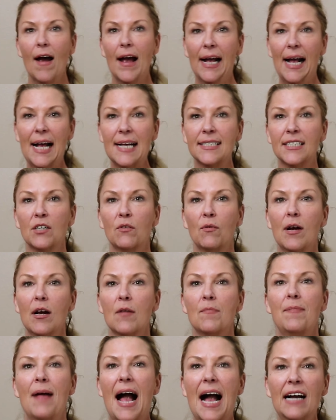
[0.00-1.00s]
right, guys, so we
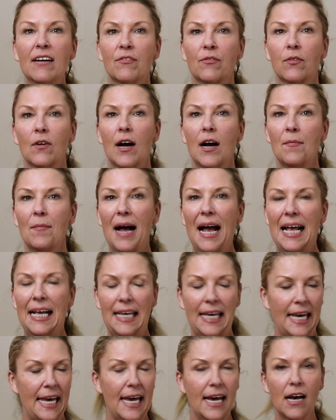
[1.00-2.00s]
are back from
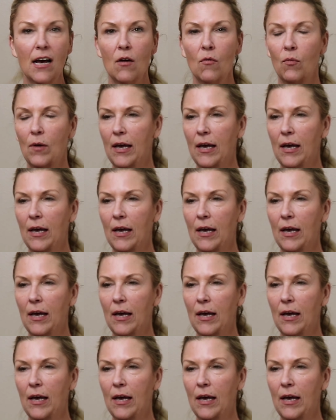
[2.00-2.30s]
Ikea.